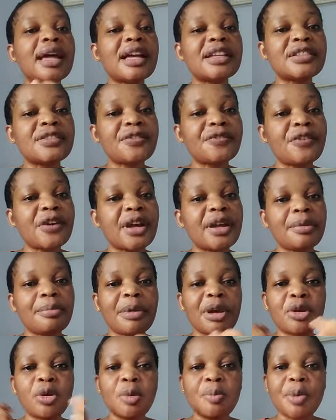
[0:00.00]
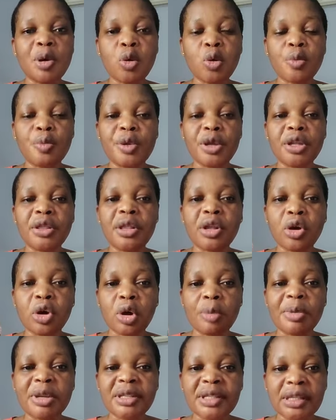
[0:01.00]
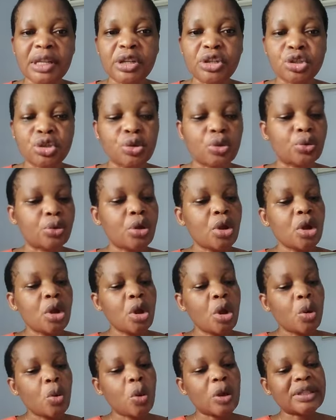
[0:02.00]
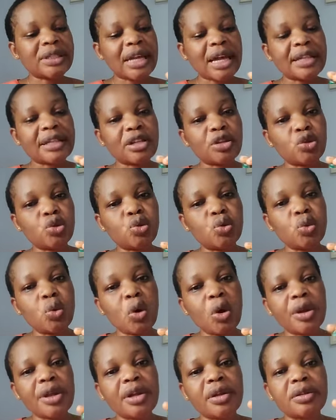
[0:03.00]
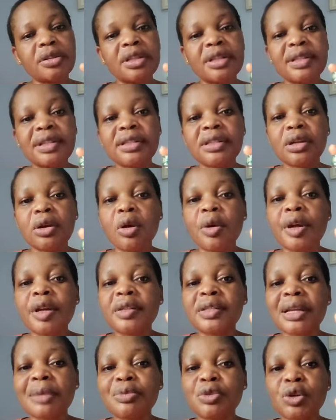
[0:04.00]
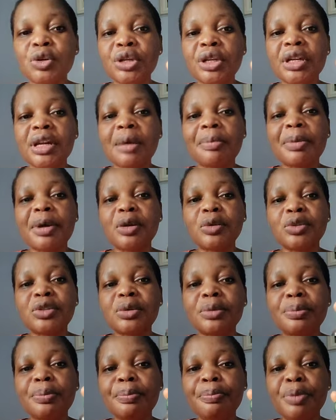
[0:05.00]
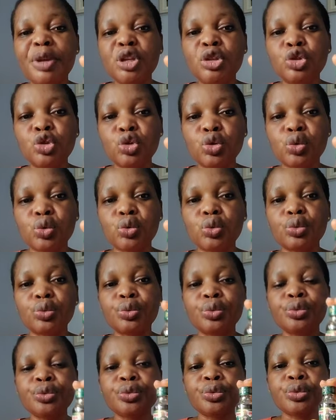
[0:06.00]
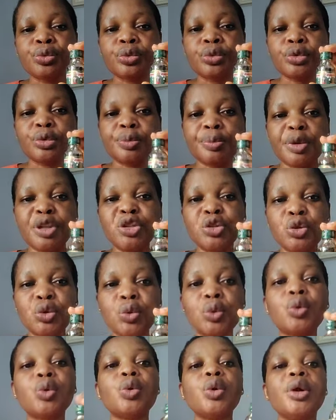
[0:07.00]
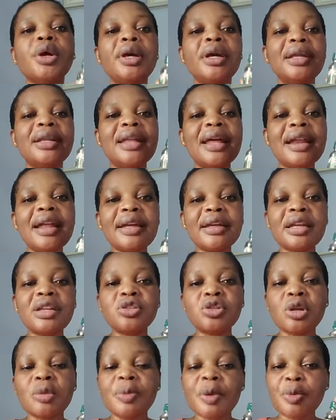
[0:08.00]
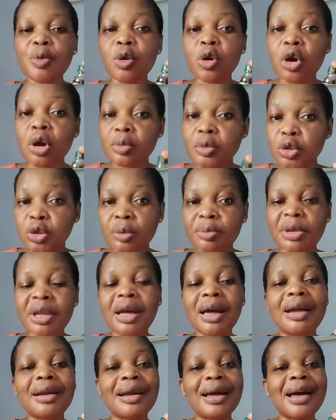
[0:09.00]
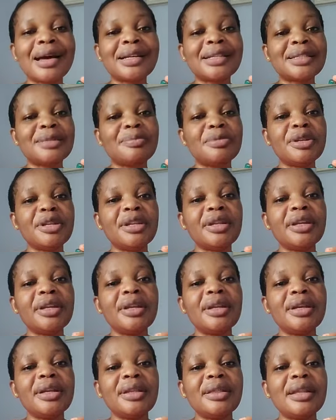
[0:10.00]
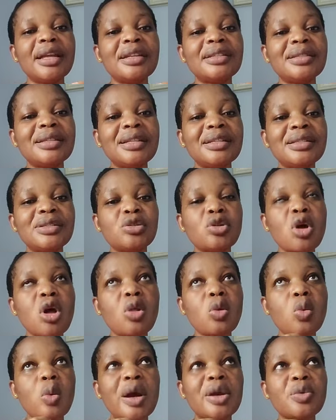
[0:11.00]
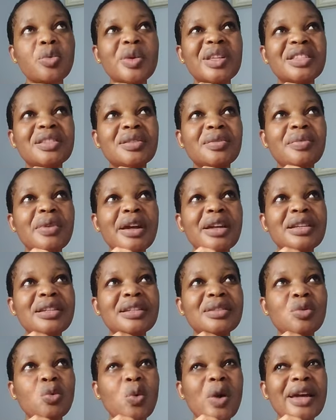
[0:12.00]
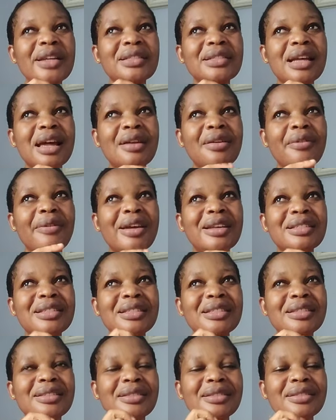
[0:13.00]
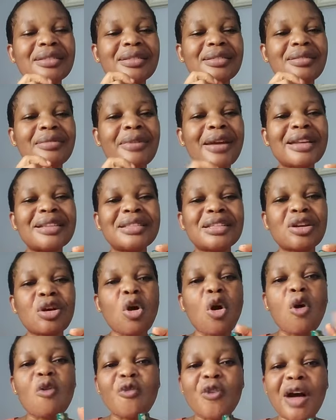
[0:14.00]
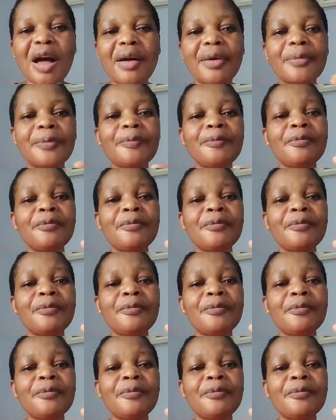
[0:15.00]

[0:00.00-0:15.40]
that's fine. My number will be in the comment section. What are the two oils? This is the oils I'm talking about. Bintu. Then again, some people come to me and ask me, there's this tall one with red, white and red cover.